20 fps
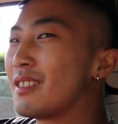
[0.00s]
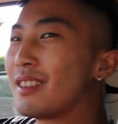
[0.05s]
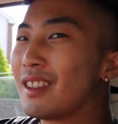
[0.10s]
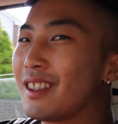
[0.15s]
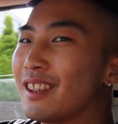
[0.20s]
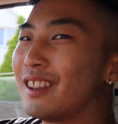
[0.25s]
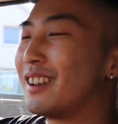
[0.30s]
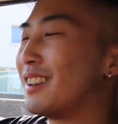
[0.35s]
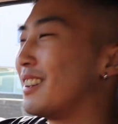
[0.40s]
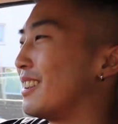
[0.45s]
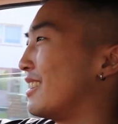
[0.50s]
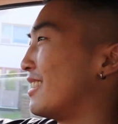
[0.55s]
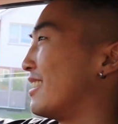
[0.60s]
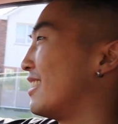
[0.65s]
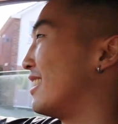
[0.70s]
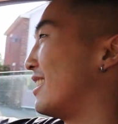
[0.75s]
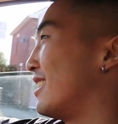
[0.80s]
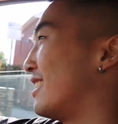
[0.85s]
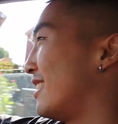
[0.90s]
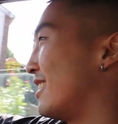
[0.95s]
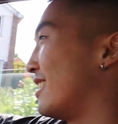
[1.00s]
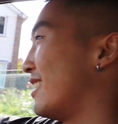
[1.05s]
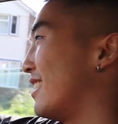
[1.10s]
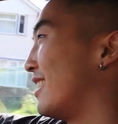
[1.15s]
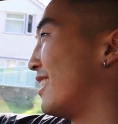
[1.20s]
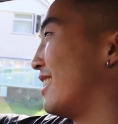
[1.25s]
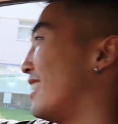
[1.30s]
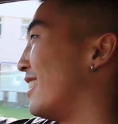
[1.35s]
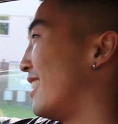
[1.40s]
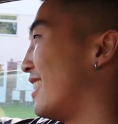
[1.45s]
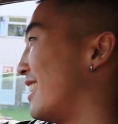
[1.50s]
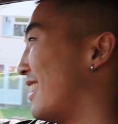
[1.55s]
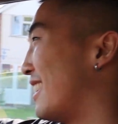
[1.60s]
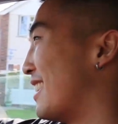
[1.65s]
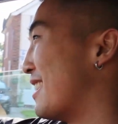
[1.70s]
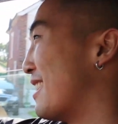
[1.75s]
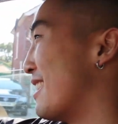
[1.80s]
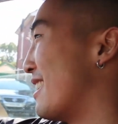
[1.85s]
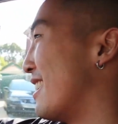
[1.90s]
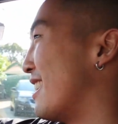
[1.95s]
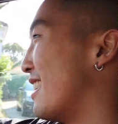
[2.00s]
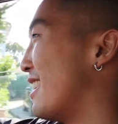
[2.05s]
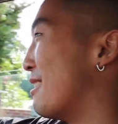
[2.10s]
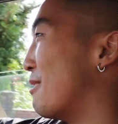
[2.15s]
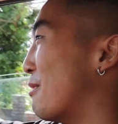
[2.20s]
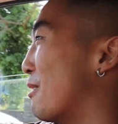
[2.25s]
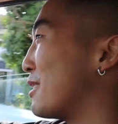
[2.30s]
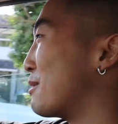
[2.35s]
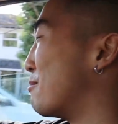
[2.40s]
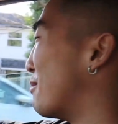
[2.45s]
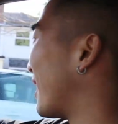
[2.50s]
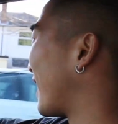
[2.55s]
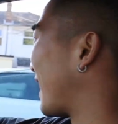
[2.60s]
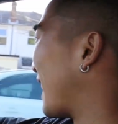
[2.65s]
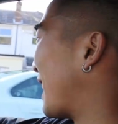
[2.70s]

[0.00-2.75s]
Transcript: So, what is your game plan then, Ben? What's my